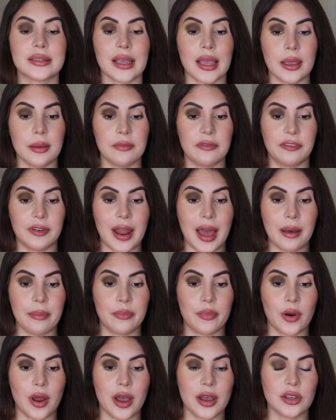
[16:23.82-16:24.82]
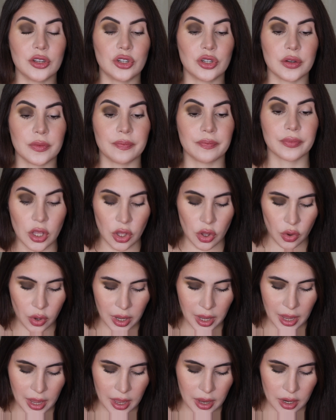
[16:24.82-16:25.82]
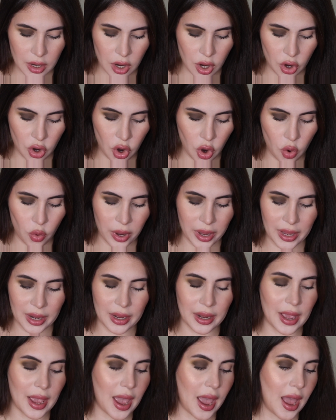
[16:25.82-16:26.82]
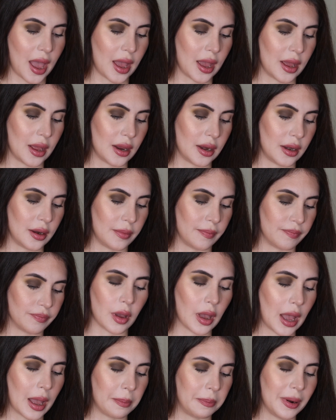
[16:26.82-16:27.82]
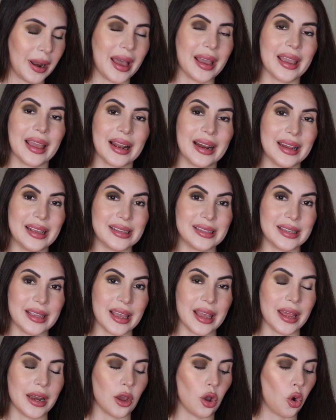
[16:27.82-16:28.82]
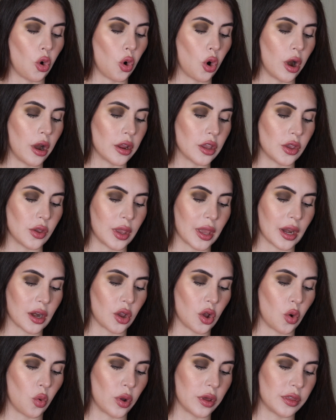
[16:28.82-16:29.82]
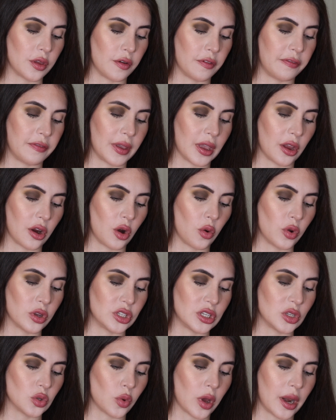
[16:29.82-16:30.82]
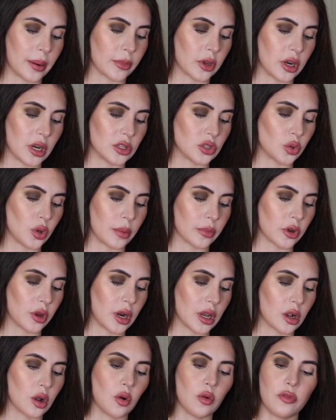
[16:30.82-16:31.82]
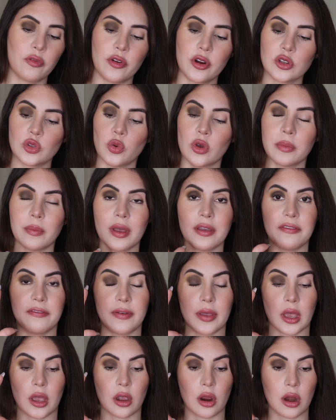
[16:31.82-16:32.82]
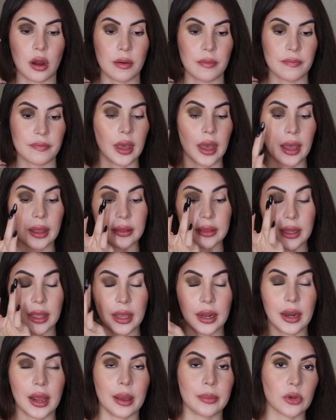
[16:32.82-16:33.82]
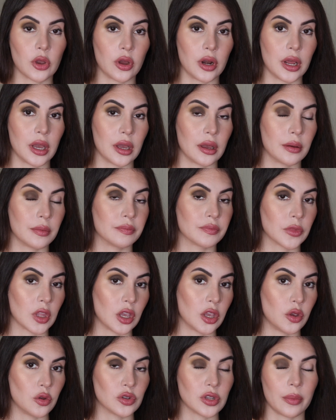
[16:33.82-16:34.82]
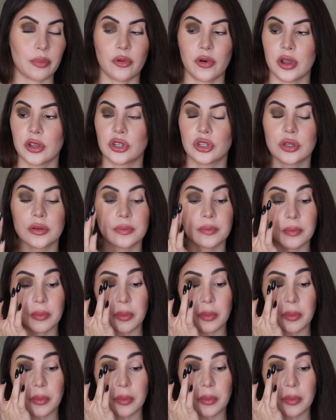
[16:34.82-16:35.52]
same flat brush, you can go in and apply Elysian, or you can go with your finger, which is what I'm gonna do. I'm gonna go first with my finger and then I'm gonna use a brush.